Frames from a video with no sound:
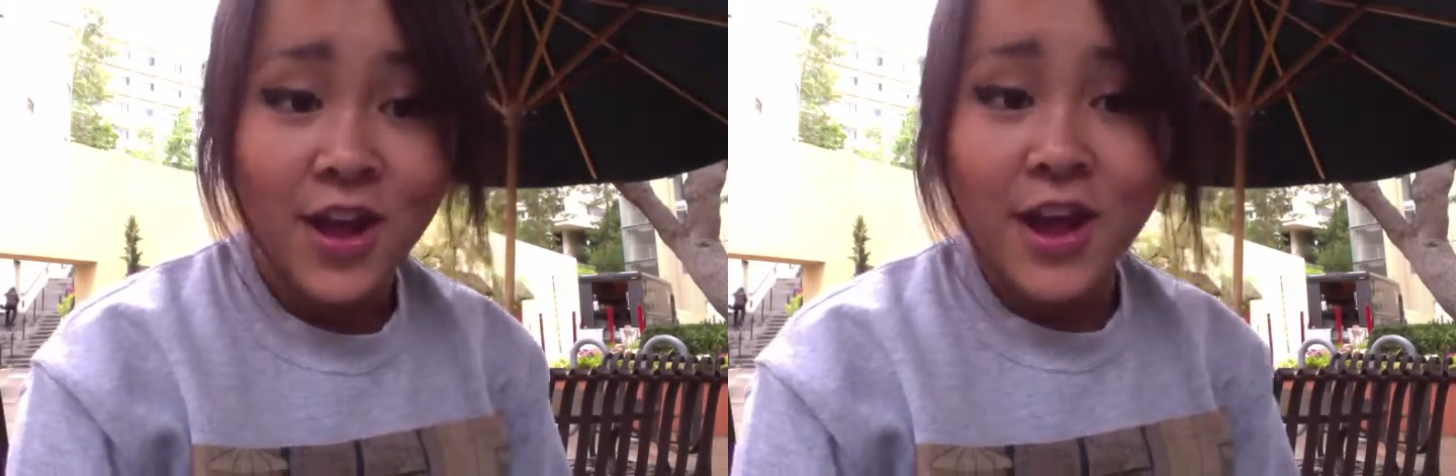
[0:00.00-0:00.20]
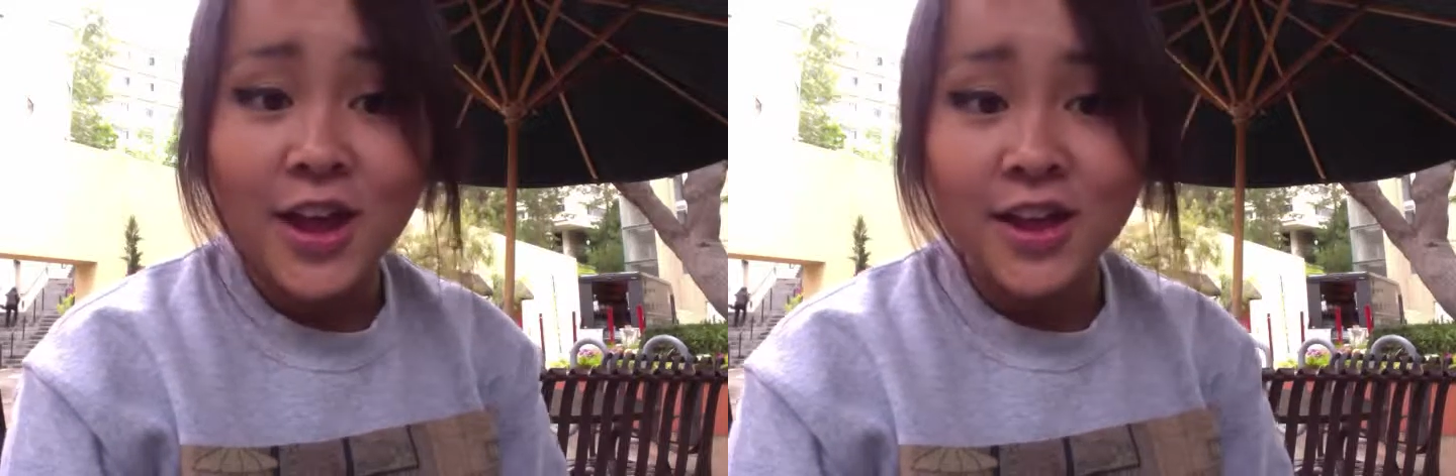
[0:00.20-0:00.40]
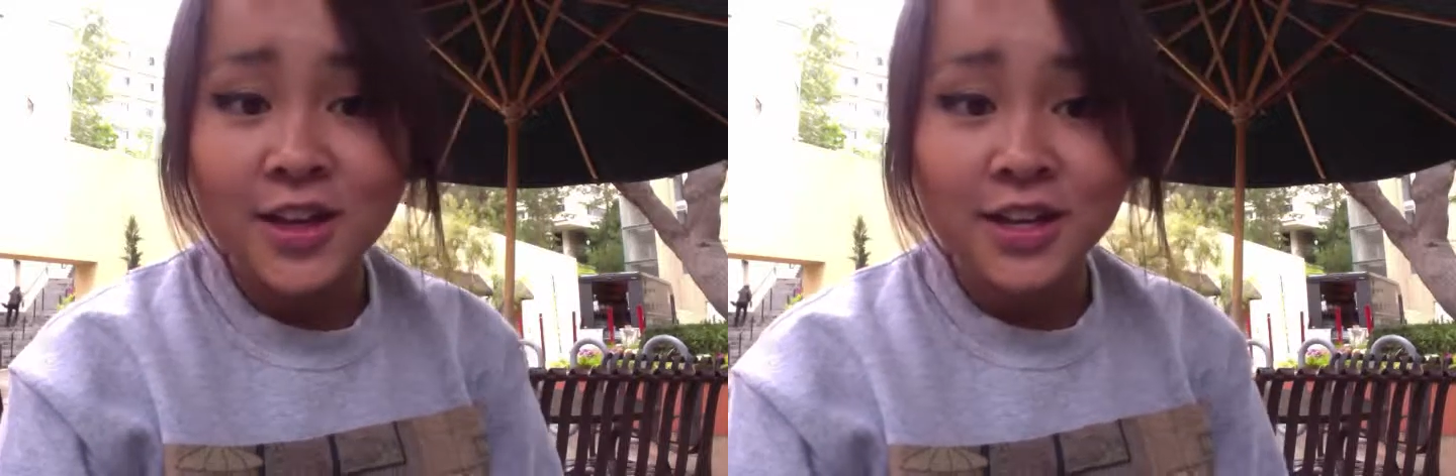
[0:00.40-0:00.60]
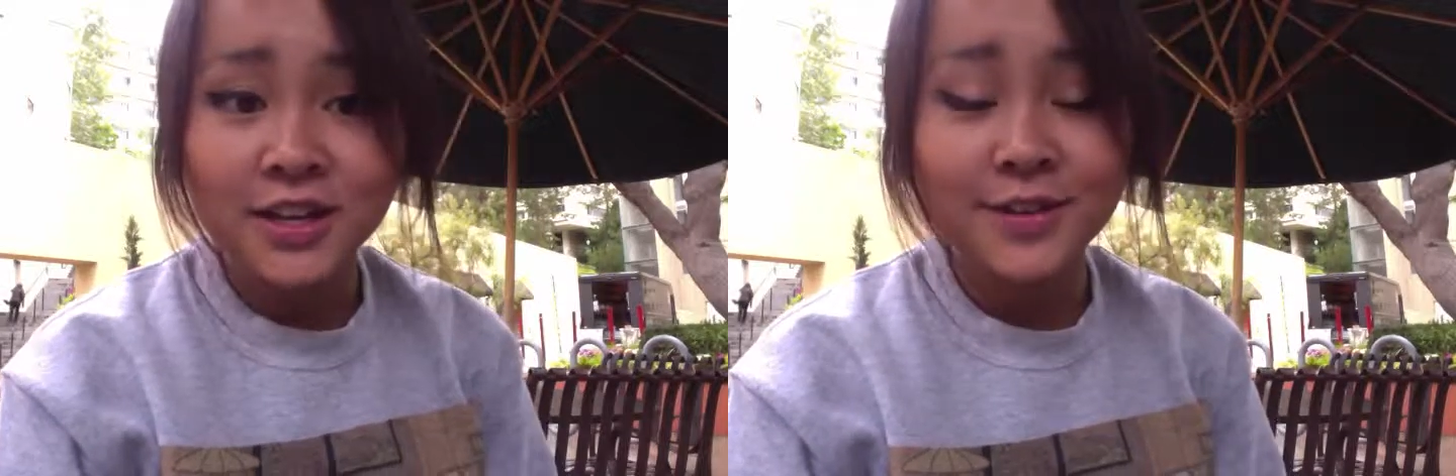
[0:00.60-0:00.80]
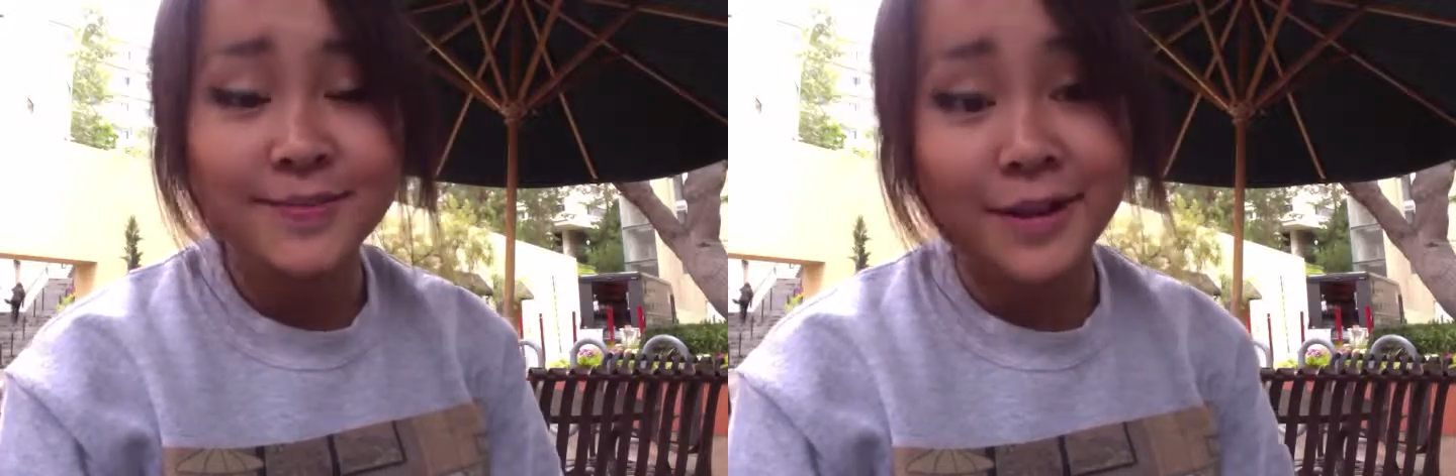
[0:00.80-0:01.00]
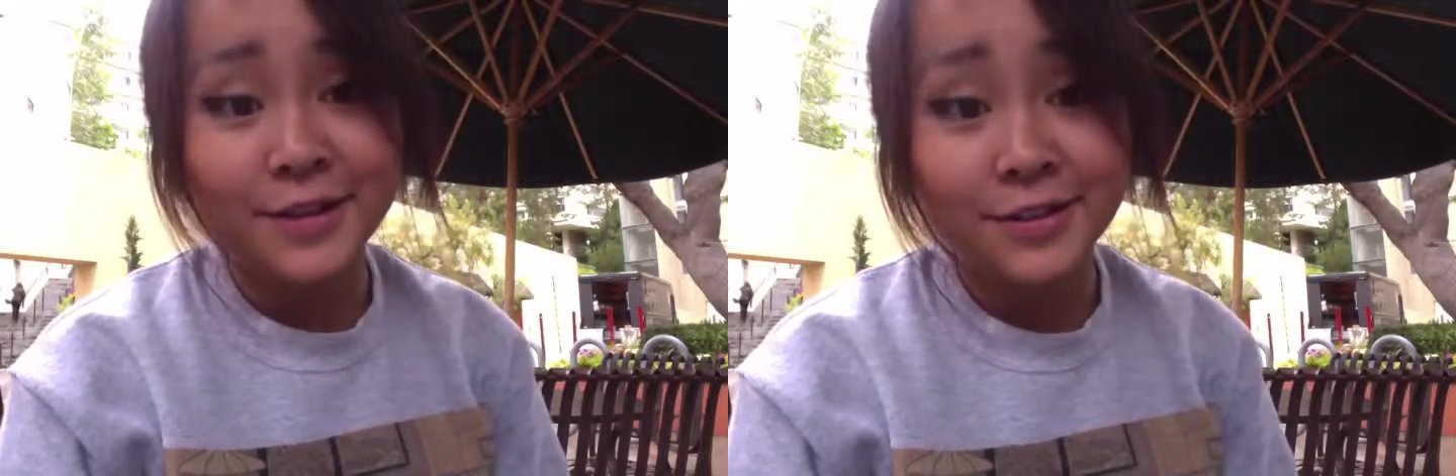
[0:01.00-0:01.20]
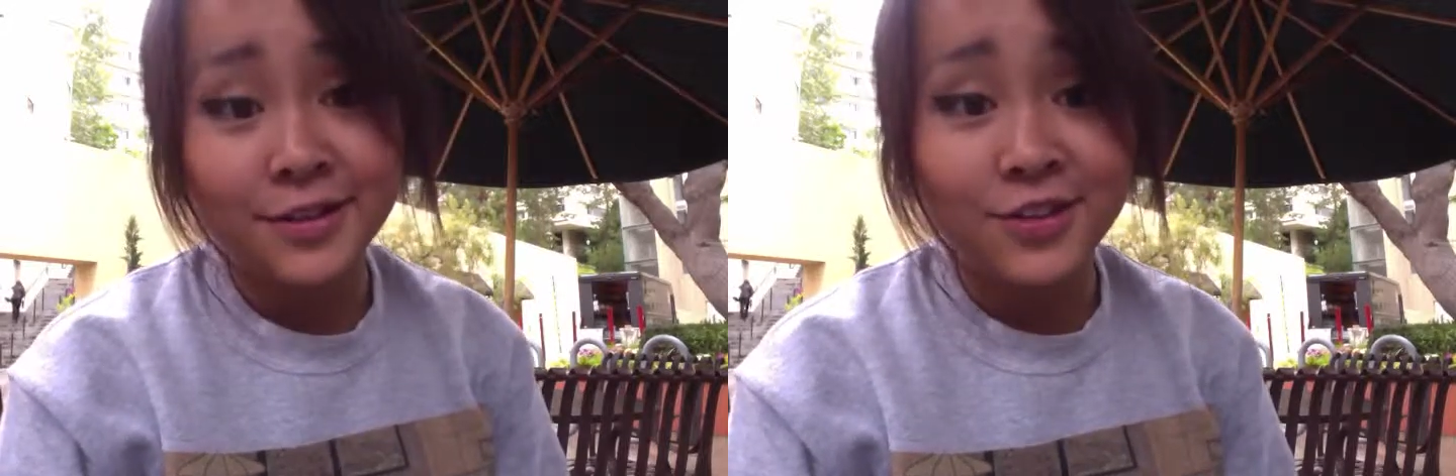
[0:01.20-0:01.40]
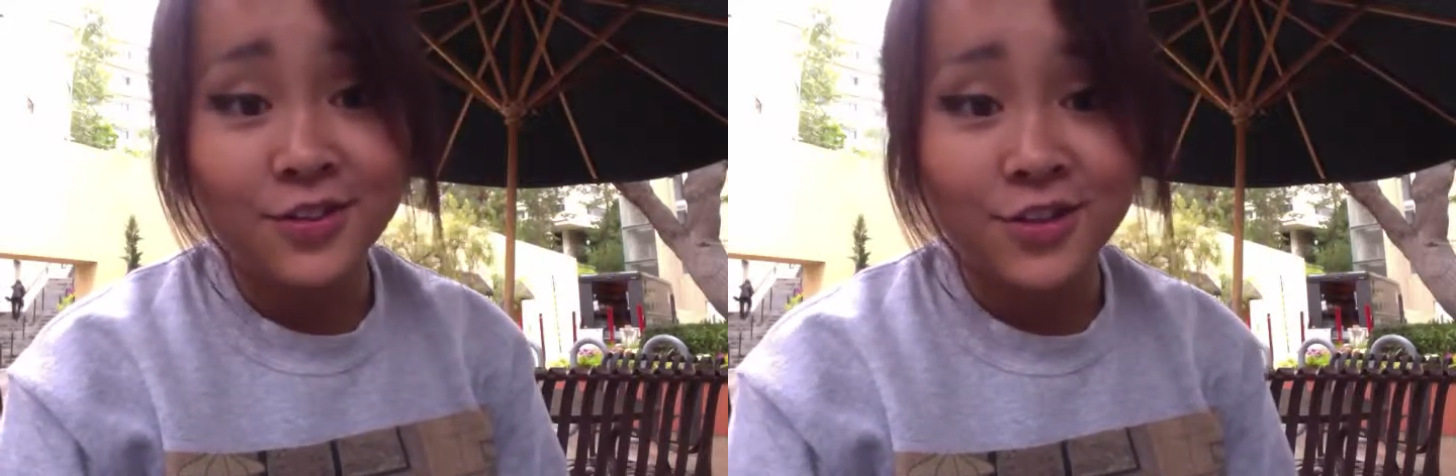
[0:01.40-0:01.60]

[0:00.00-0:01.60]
And Paris